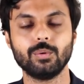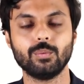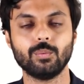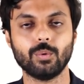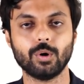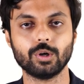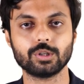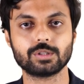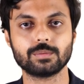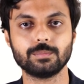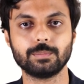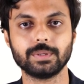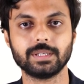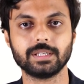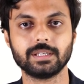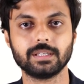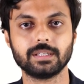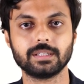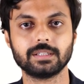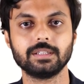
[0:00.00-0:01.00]
was
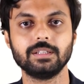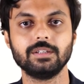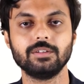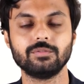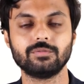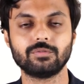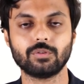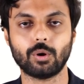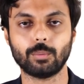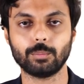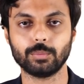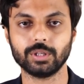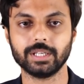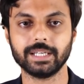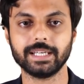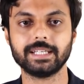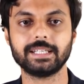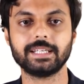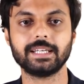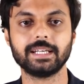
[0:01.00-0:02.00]
being
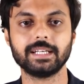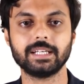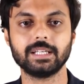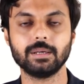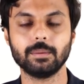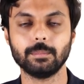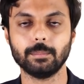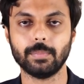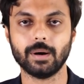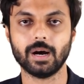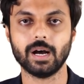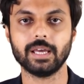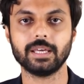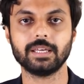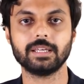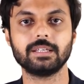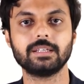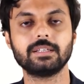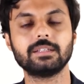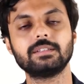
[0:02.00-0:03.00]
formulated
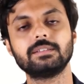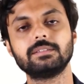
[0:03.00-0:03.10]
by